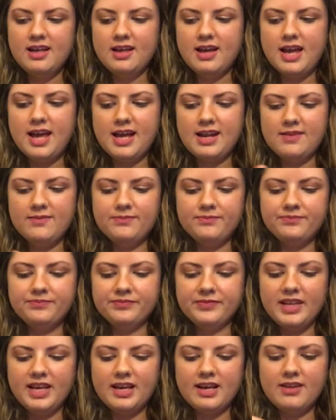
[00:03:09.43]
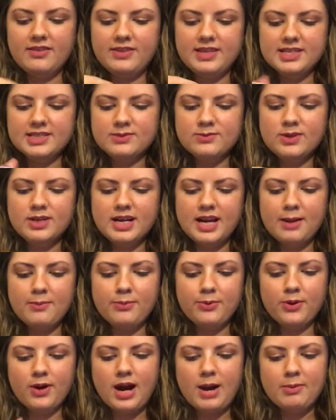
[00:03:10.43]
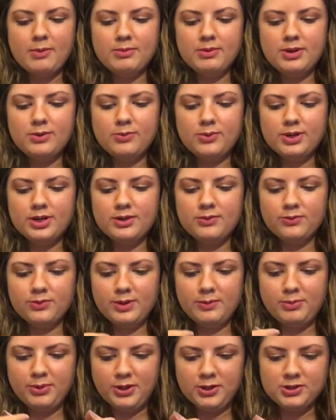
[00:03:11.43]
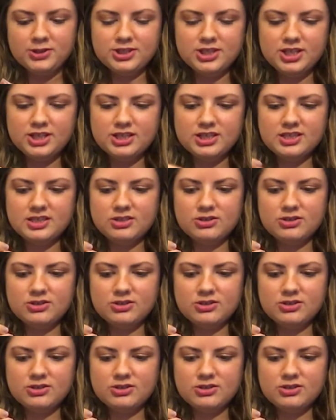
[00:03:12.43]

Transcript: And this one I probably wouldn't repurchase